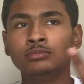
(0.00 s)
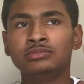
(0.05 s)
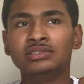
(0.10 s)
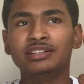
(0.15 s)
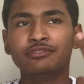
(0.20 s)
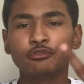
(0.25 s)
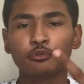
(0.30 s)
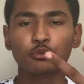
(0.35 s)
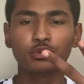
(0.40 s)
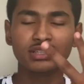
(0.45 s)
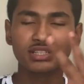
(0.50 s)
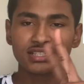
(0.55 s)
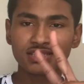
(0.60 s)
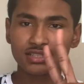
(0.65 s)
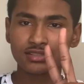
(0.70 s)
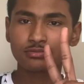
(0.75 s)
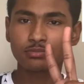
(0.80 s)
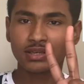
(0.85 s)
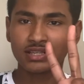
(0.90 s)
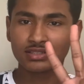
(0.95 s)
different
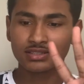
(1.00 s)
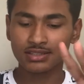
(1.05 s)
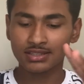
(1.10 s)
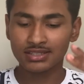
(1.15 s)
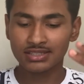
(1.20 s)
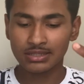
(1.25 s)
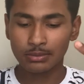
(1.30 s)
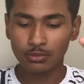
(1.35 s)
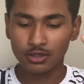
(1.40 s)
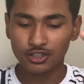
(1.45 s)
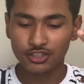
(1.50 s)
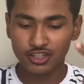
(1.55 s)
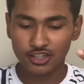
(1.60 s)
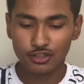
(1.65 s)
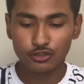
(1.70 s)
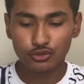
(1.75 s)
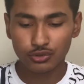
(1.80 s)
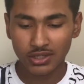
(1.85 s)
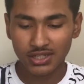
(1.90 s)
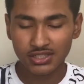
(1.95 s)
releases basically similar to
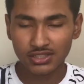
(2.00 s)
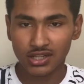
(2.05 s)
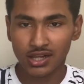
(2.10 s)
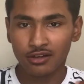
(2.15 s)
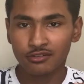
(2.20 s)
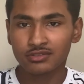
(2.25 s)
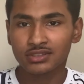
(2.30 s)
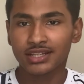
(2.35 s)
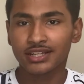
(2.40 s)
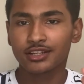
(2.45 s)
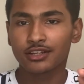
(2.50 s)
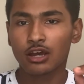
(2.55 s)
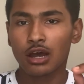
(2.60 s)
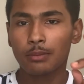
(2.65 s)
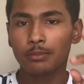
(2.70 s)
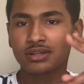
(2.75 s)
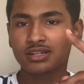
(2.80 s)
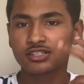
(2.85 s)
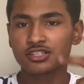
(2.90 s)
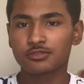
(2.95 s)
their strange loves they
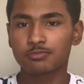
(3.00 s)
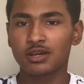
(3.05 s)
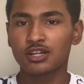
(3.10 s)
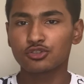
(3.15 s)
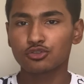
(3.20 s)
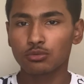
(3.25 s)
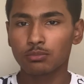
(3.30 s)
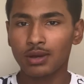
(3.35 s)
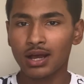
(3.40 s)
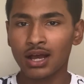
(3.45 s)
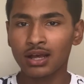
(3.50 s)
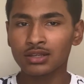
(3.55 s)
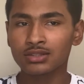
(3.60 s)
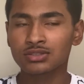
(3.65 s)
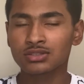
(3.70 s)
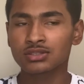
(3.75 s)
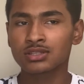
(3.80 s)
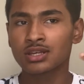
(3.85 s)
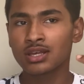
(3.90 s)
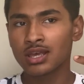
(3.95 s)
come in a special
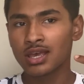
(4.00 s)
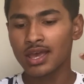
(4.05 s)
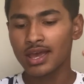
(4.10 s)
box